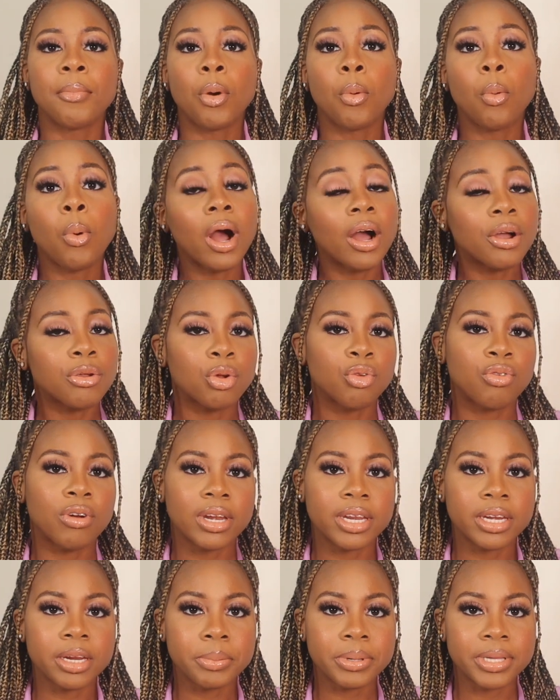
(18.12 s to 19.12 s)
while you're
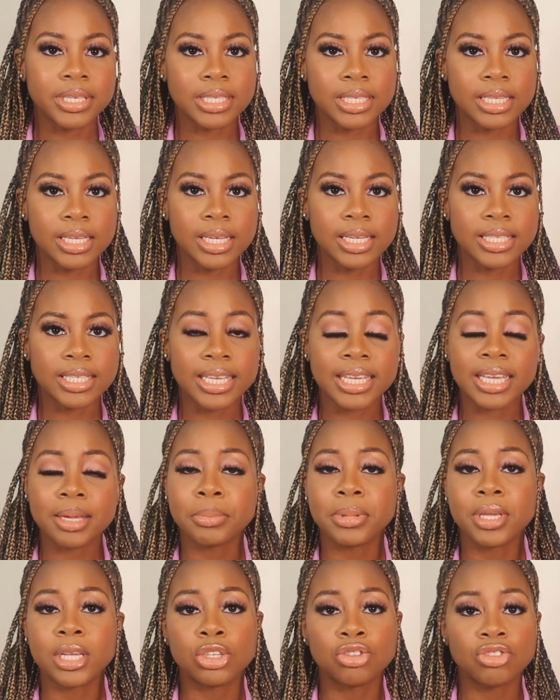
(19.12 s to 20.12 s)
running a business. It
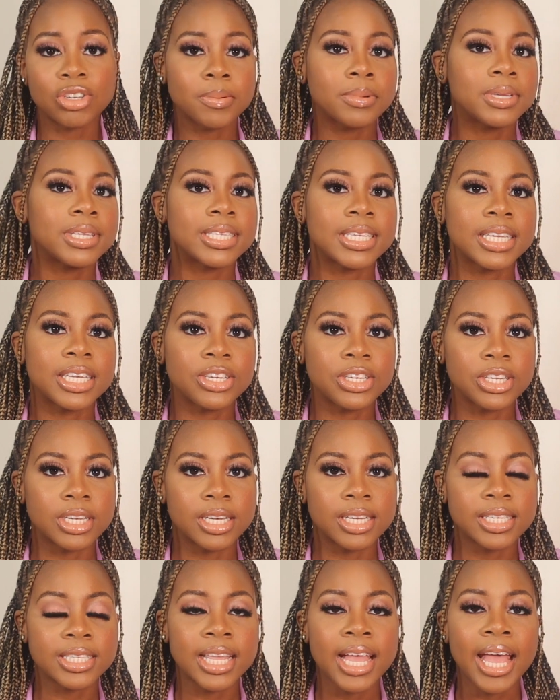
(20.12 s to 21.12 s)
can be extremely
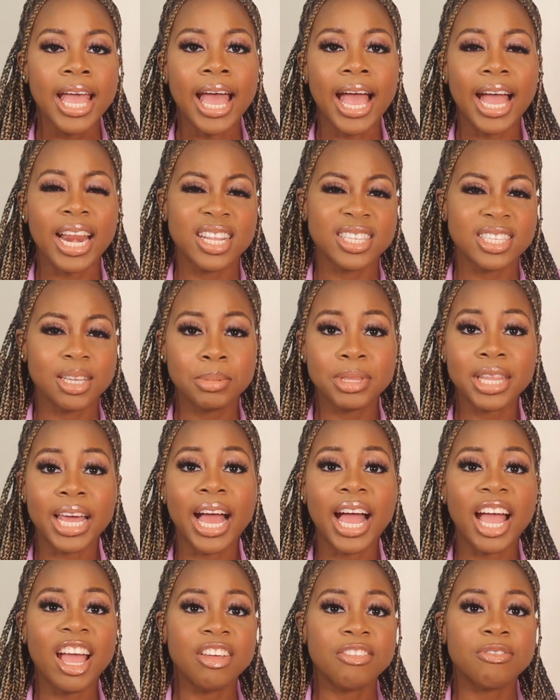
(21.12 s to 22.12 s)
tedious, and it's something
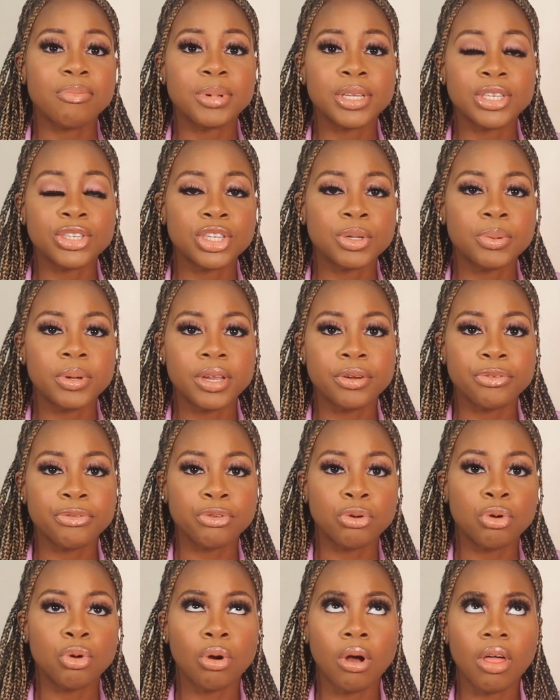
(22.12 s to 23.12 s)
that I've been doing
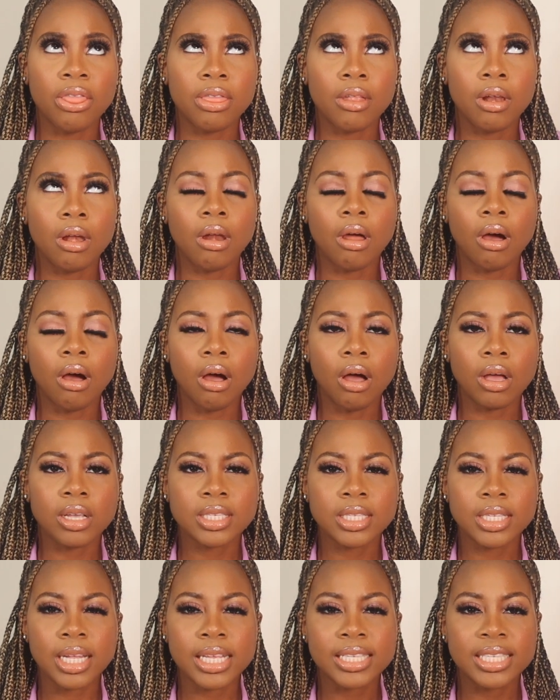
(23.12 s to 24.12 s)
for the
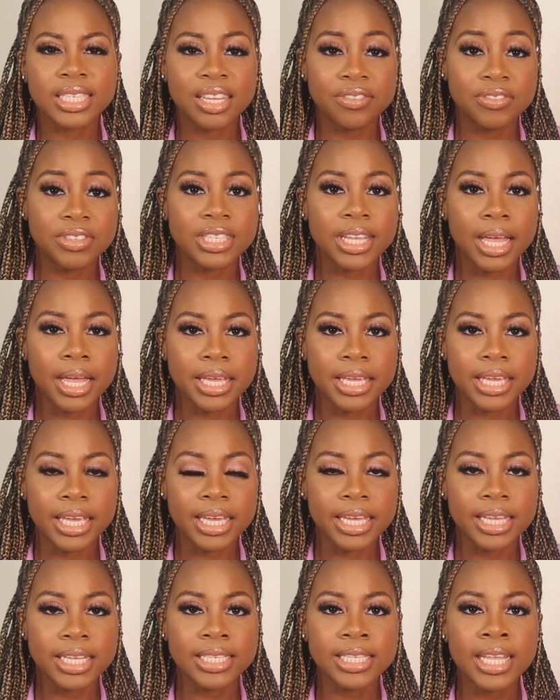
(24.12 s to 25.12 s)
last 7 to 8
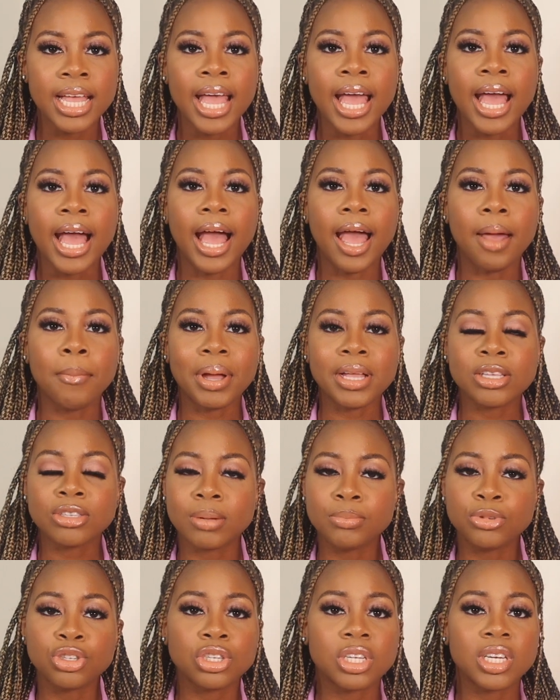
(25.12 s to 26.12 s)
years. And
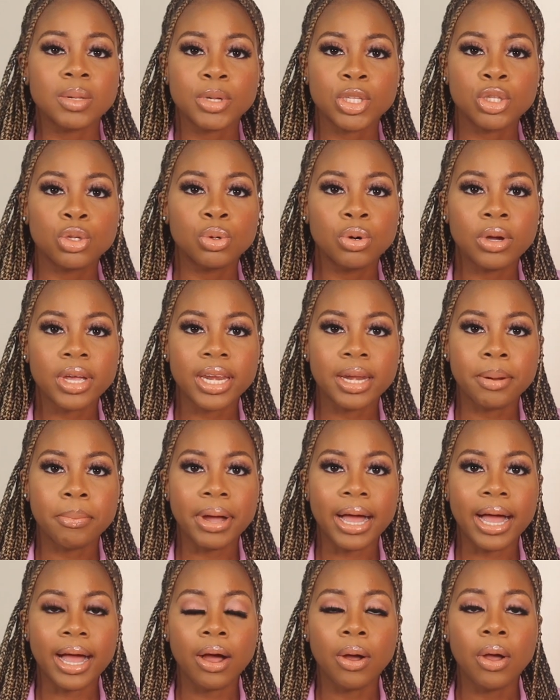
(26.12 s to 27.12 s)
so I'm just going to be talking
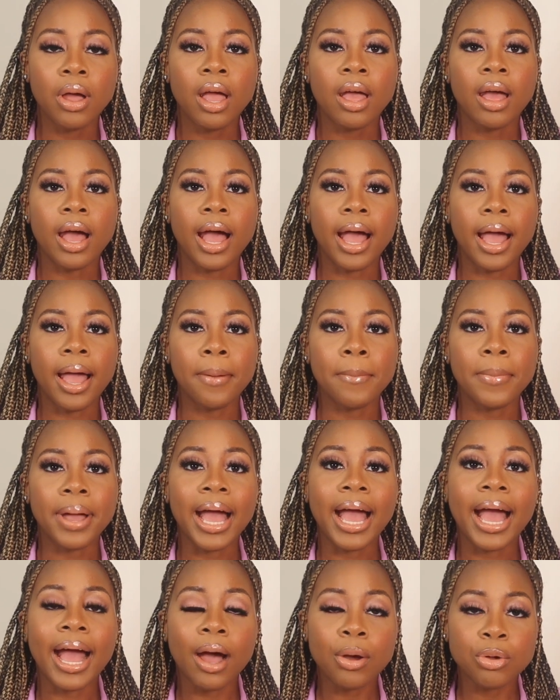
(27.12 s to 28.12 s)
about
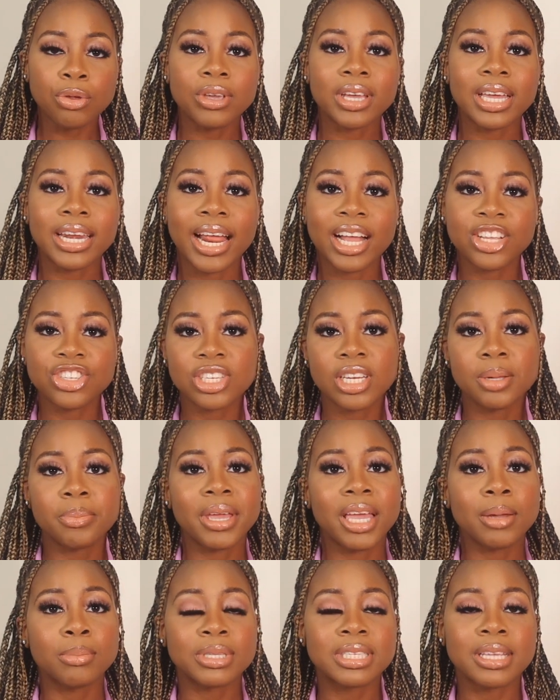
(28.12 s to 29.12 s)
how you can actually
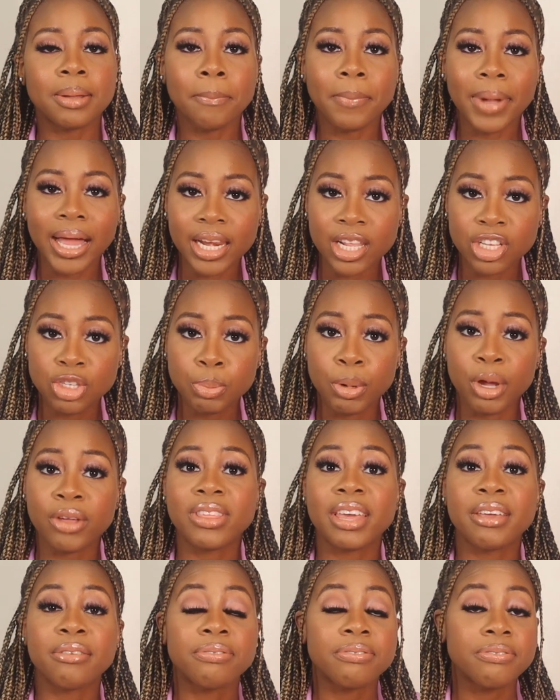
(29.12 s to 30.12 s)
be able to manage
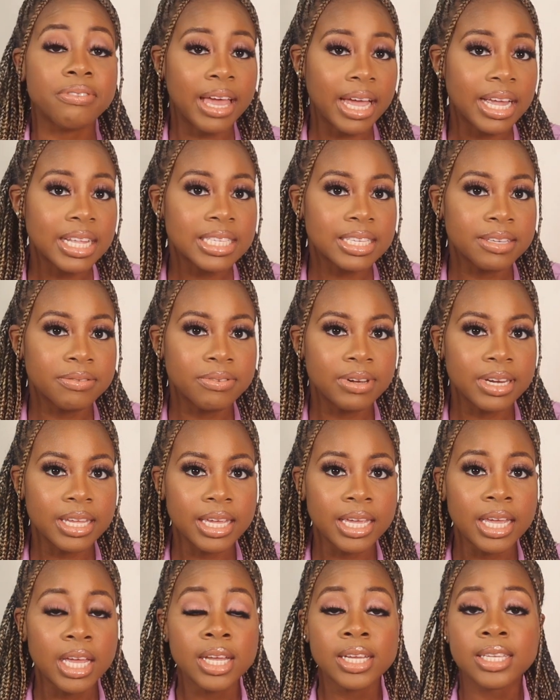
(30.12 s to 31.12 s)
both
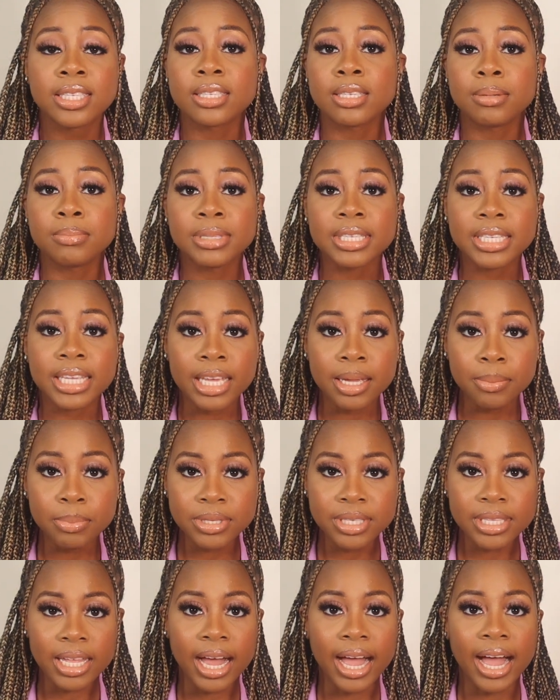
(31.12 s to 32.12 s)
effectively, some
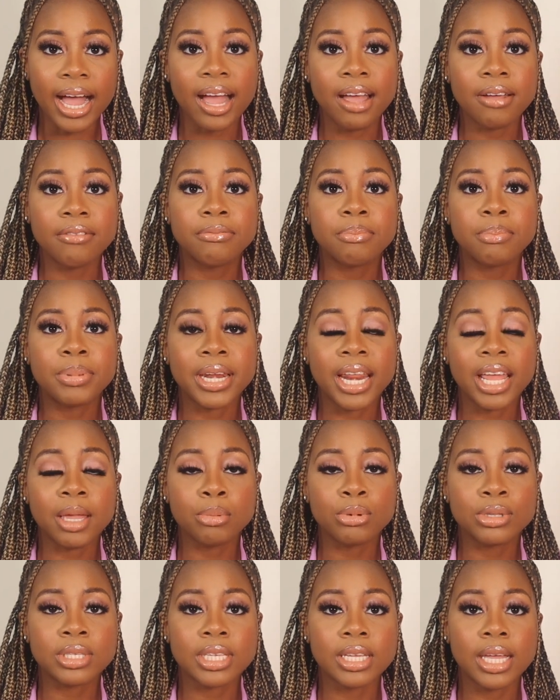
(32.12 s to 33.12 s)
tips that I've been
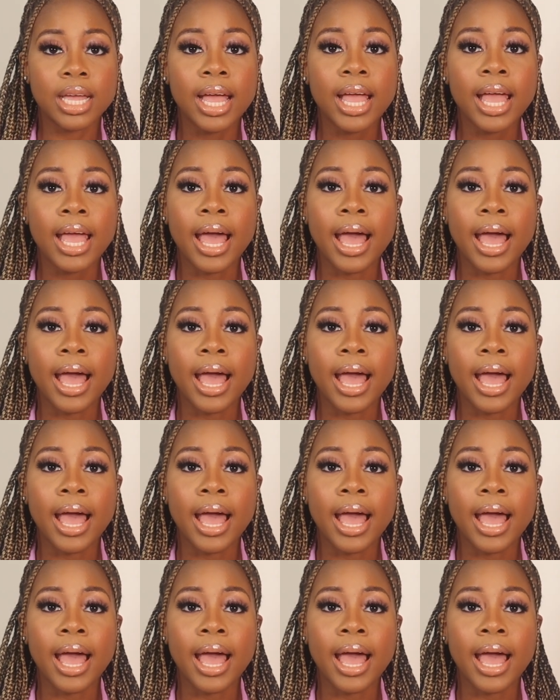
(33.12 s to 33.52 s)
able to